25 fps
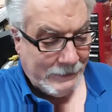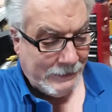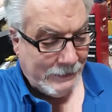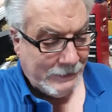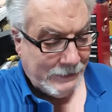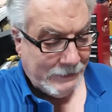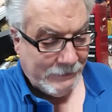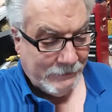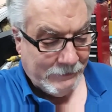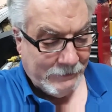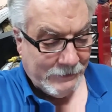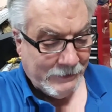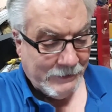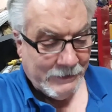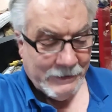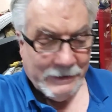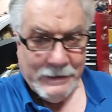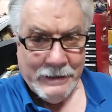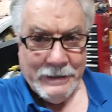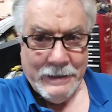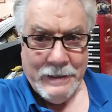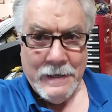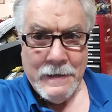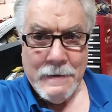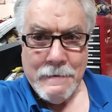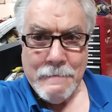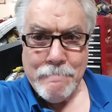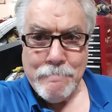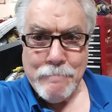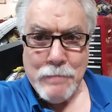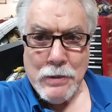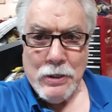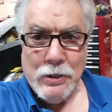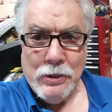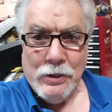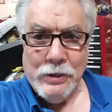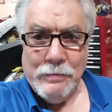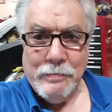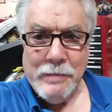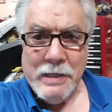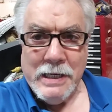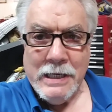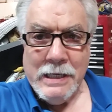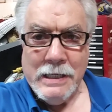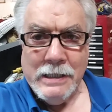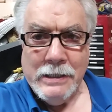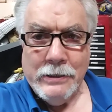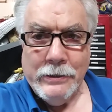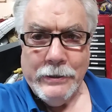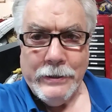That really burns
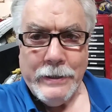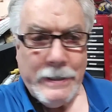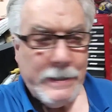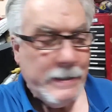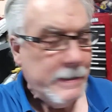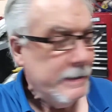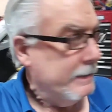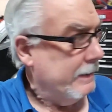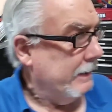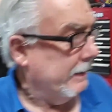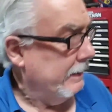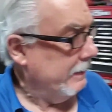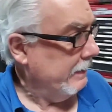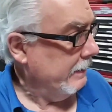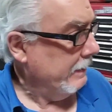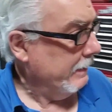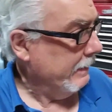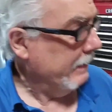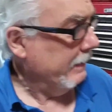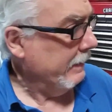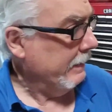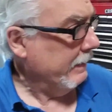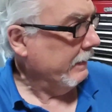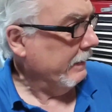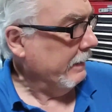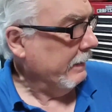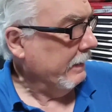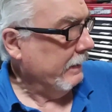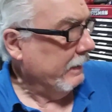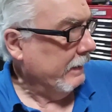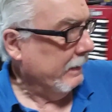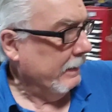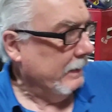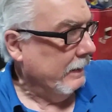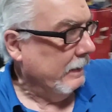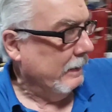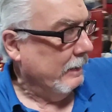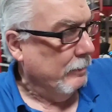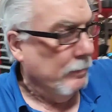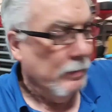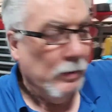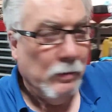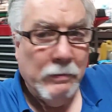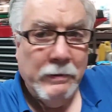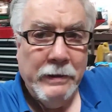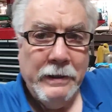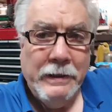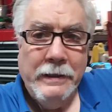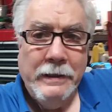my cookies. But what are